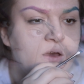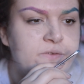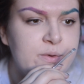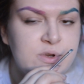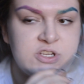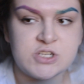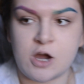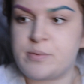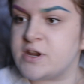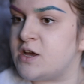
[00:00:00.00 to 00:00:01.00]
If you want to
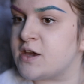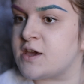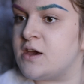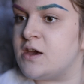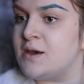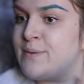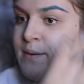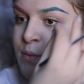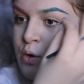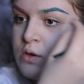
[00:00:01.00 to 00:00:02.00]
sharpen it like a bit more,